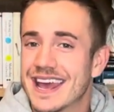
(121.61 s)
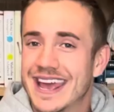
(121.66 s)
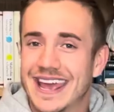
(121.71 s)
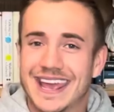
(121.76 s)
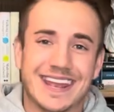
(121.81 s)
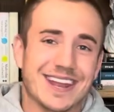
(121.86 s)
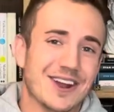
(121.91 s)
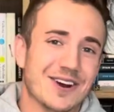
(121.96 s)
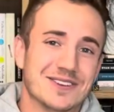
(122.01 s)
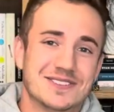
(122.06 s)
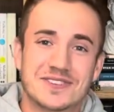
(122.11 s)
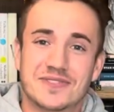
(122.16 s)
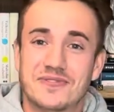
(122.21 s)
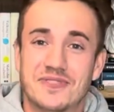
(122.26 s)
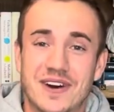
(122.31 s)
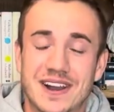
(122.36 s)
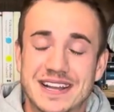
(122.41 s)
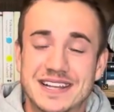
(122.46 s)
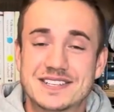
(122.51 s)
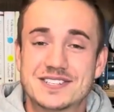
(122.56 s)
You know, it's a
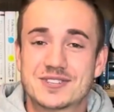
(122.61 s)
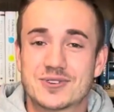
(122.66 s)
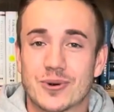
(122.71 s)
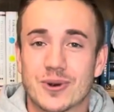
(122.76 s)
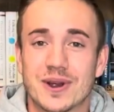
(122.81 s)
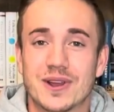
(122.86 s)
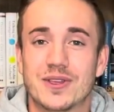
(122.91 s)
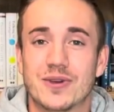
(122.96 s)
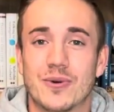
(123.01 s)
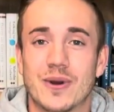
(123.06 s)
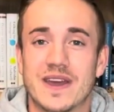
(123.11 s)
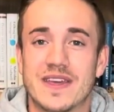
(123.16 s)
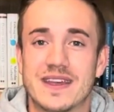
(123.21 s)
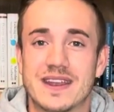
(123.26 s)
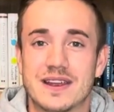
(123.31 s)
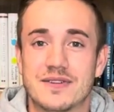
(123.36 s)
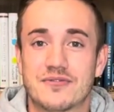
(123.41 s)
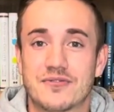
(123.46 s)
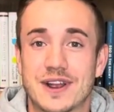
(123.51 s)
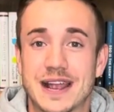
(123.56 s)
funny story the way that
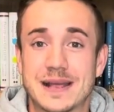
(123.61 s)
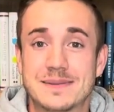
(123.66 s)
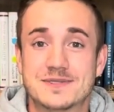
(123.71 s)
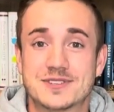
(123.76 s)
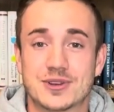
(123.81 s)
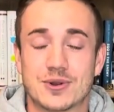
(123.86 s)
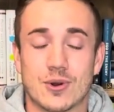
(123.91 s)
he frames it.